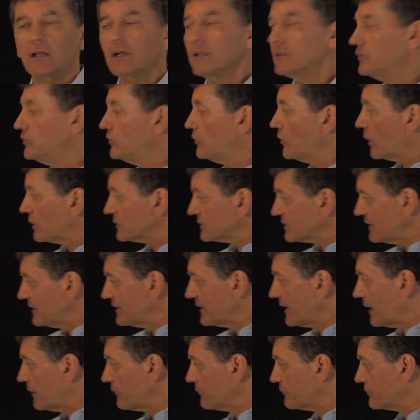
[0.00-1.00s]
not
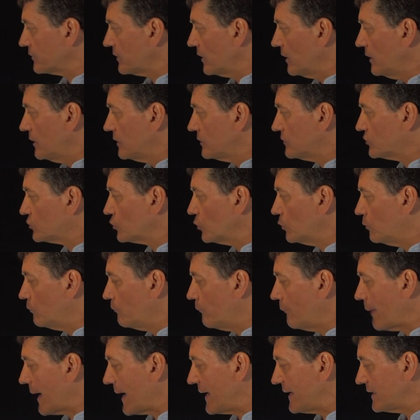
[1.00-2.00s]
enough to
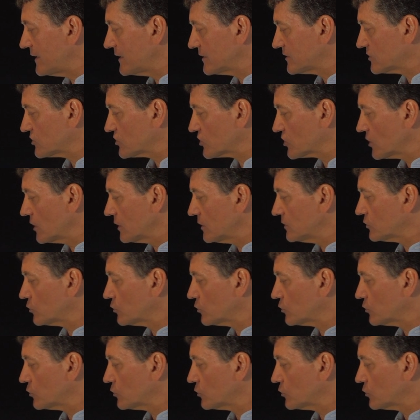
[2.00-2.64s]
manage